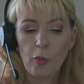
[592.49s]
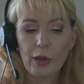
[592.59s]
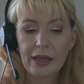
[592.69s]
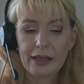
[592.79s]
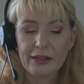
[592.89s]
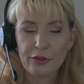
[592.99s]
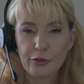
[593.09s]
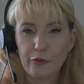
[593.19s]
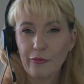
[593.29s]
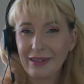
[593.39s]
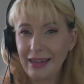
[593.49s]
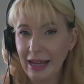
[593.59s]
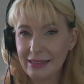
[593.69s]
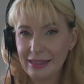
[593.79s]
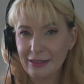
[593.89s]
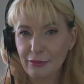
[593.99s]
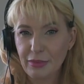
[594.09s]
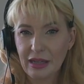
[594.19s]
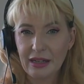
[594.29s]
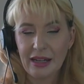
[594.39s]
we can sort of relax a little
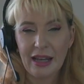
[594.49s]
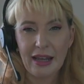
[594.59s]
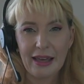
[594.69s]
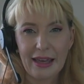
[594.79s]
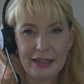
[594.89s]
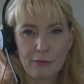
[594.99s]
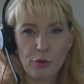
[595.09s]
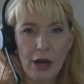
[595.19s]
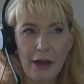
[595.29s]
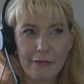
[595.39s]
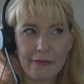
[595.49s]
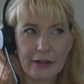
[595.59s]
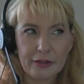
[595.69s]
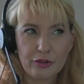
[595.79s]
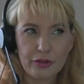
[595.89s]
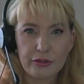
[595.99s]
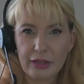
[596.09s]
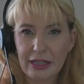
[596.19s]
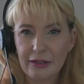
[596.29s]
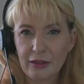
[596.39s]
bit and more have fun and do
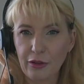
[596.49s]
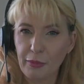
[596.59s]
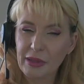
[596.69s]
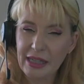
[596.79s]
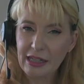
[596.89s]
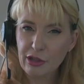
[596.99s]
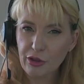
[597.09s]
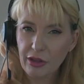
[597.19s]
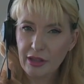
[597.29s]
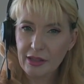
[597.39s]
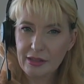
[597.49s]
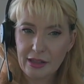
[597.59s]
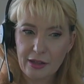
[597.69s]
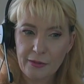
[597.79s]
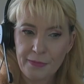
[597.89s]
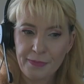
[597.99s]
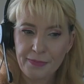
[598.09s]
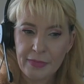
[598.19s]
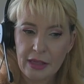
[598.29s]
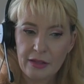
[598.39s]
like, plan to do things that are
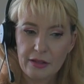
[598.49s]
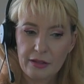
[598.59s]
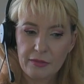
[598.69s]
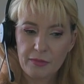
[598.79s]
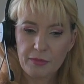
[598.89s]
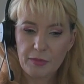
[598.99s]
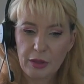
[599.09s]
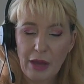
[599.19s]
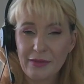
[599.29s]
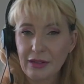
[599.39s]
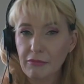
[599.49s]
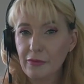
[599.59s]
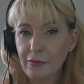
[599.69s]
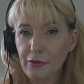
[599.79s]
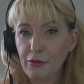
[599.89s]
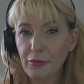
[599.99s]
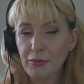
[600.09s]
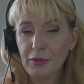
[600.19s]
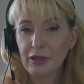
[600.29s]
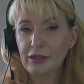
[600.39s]
that you haven't done before.
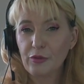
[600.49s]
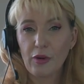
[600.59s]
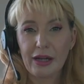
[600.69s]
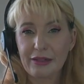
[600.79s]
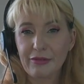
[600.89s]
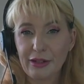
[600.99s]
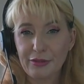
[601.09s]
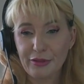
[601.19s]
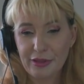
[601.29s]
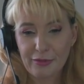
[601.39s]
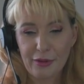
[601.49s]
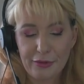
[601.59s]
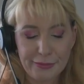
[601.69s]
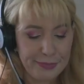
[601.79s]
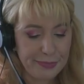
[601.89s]
It's quite good as well.